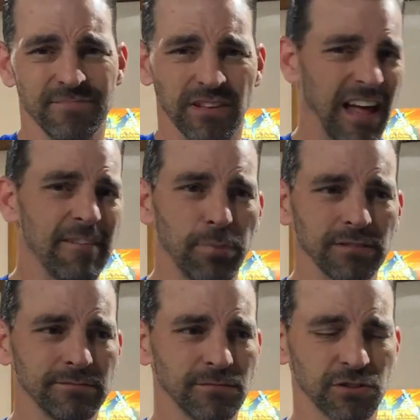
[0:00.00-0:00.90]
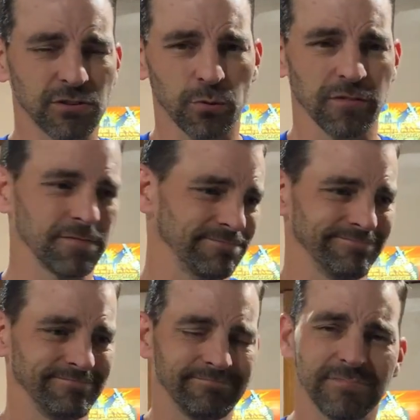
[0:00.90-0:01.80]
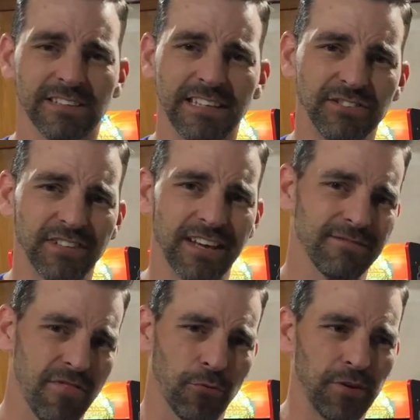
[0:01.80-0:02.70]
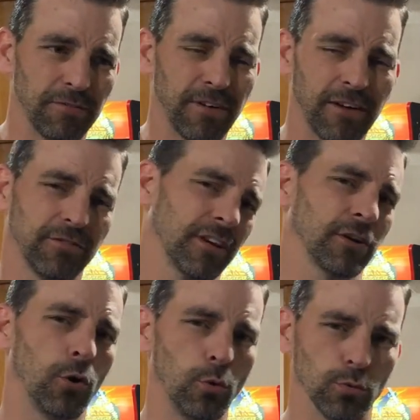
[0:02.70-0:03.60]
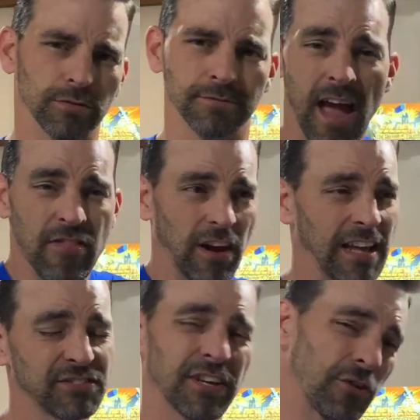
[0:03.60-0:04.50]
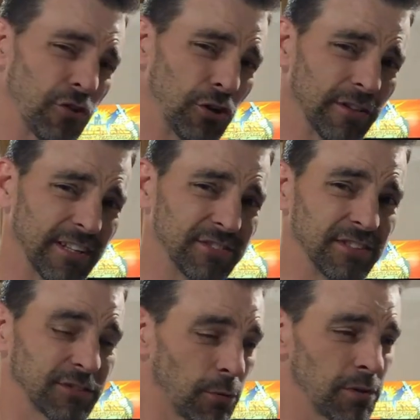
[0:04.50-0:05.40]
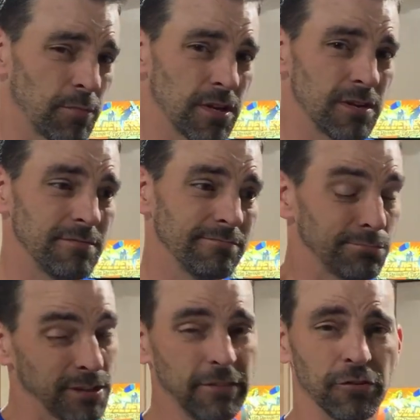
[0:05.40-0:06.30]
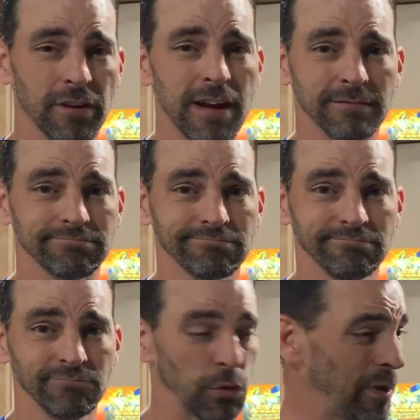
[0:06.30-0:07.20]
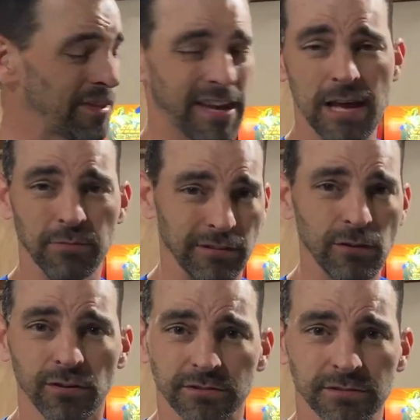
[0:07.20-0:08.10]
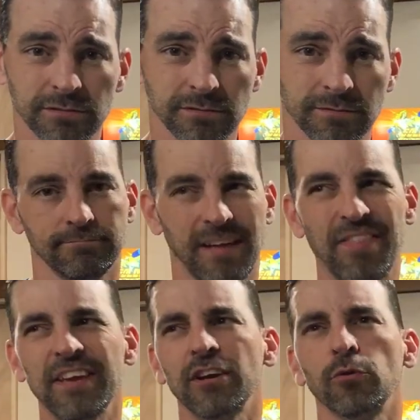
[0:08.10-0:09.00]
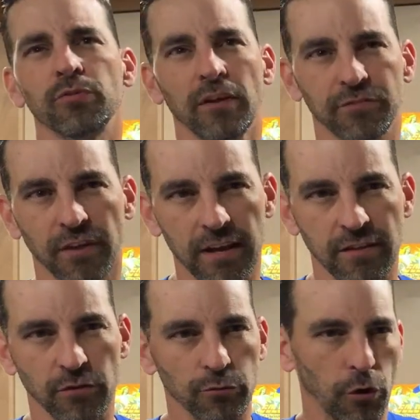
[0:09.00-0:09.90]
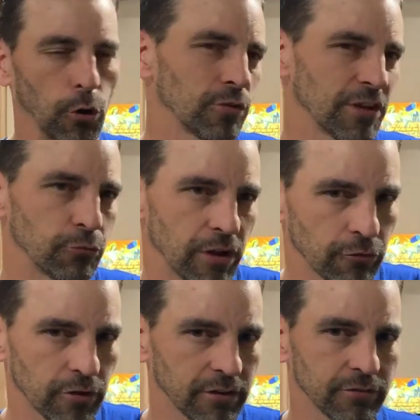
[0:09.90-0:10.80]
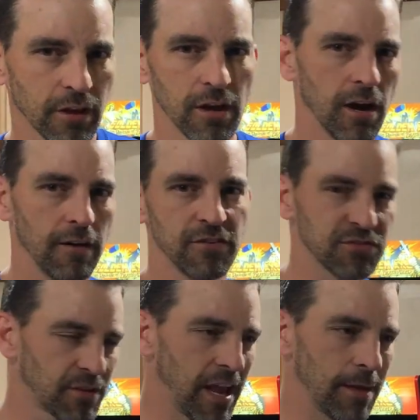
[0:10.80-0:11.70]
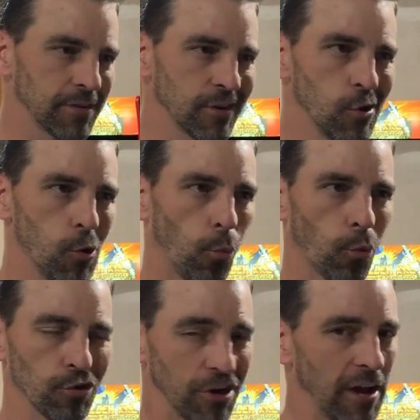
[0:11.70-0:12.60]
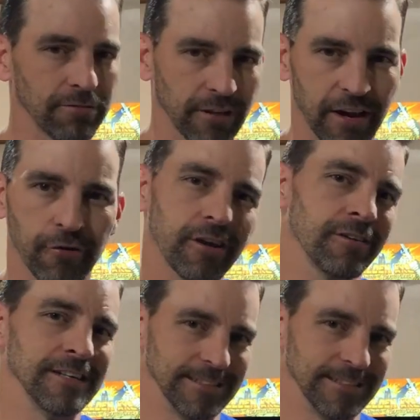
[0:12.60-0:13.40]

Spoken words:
the live button just sort of deletes that 3 to 5 second hold. And the last thing on the good list is going to be, believe it or not, the way the cabinet looks. I think it goes without saying that those early renderings of this cabinet were not flattering